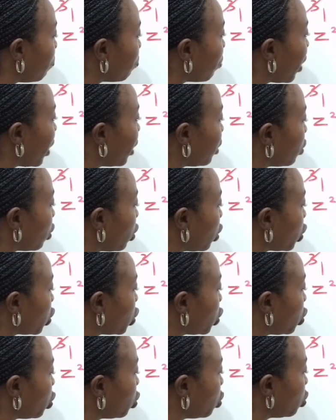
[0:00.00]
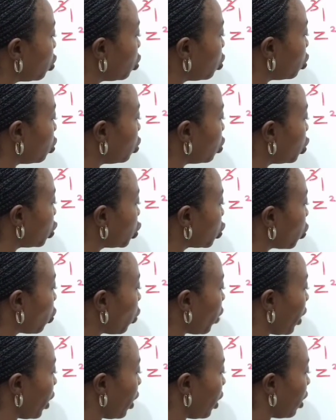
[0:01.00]
minus 2
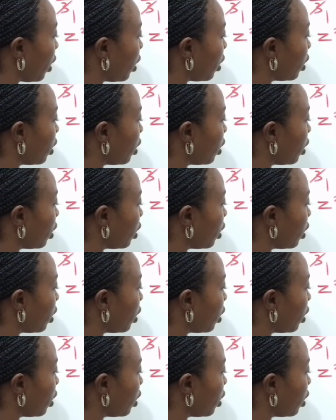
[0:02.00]
square.